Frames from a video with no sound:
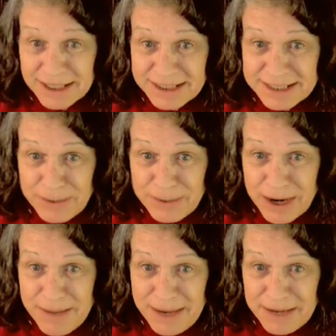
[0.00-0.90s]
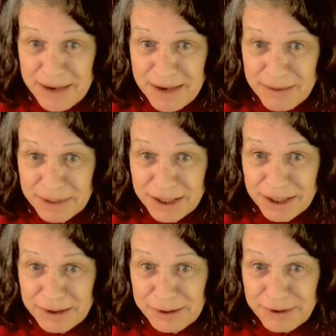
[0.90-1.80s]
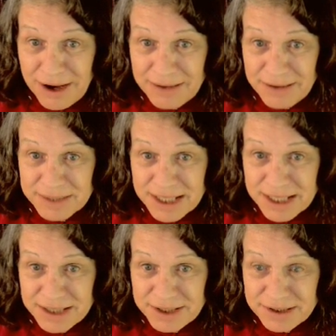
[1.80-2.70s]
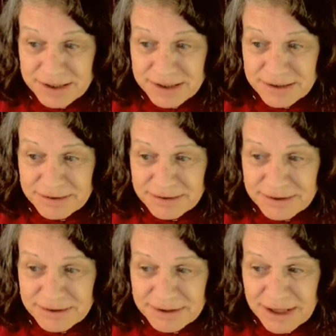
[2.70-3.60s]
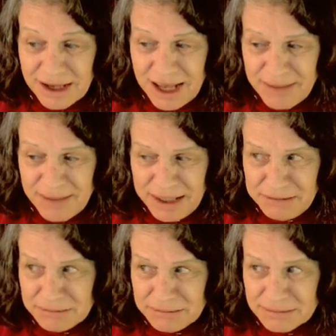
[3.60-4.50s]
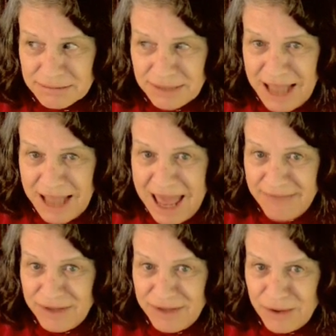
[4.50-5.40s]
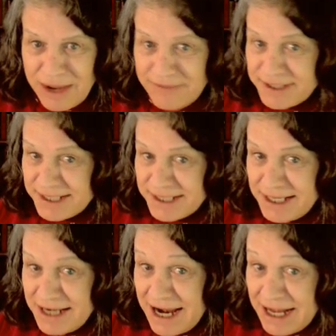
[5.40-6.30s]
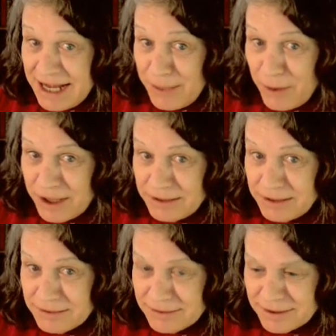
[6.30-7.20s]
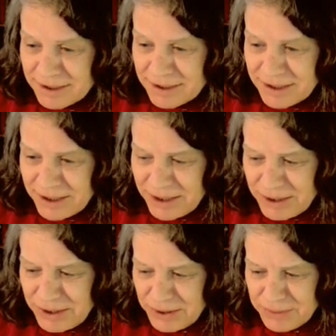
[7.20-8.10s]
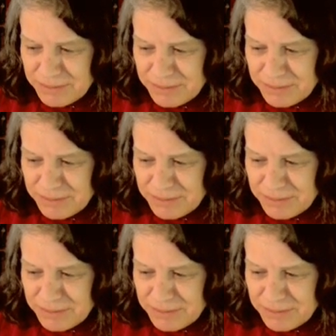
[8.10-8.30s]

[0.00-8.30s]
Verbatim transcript: See what I mean about peculiar obsessions? I mean, have you ever seen anyone who